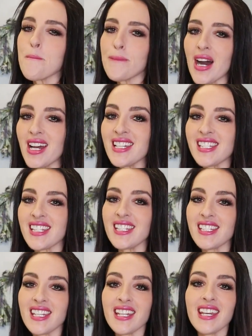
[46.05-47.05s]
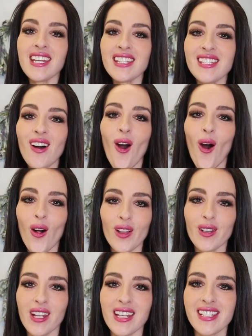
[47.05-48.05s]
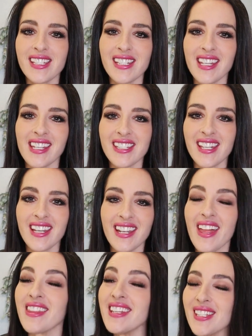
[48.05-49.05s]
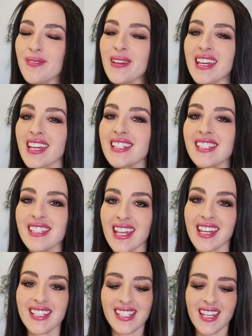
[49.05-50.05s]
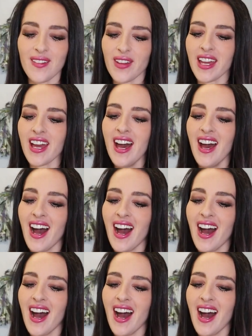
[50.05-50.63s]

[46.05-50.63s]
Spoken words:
but since it is the holiday season, this week is Thanksgiving,